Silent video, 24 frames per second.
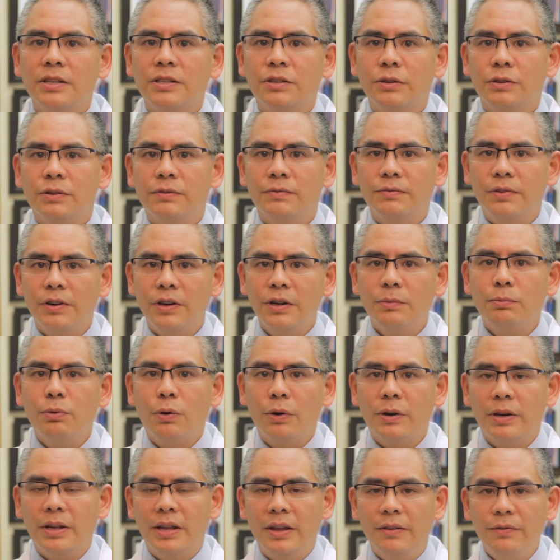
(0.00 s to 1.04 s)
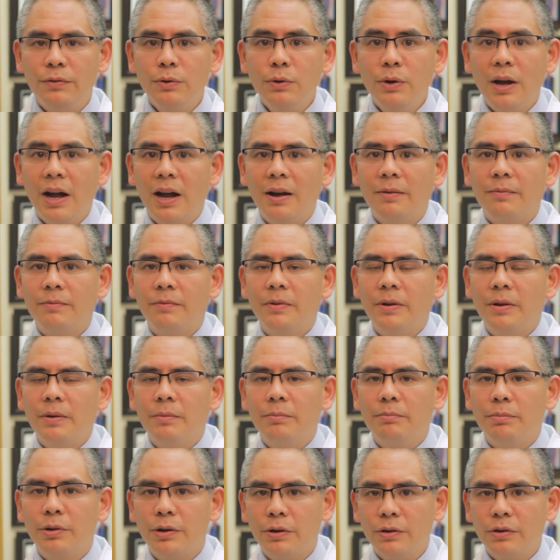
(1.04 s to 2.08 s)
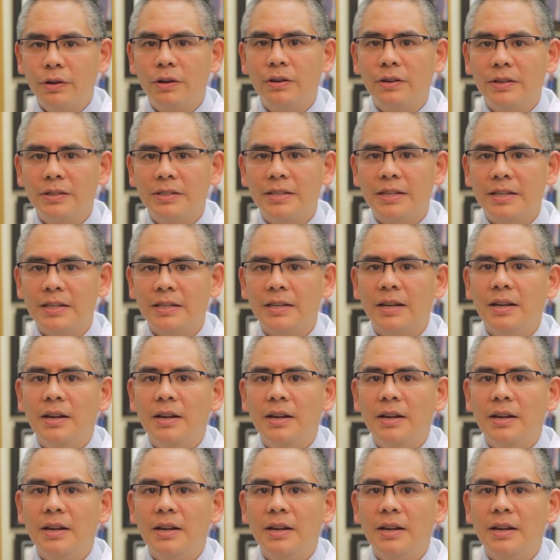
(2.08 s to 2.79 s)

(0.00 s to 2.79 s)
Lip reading: So it's very important, if you have periodontal disease,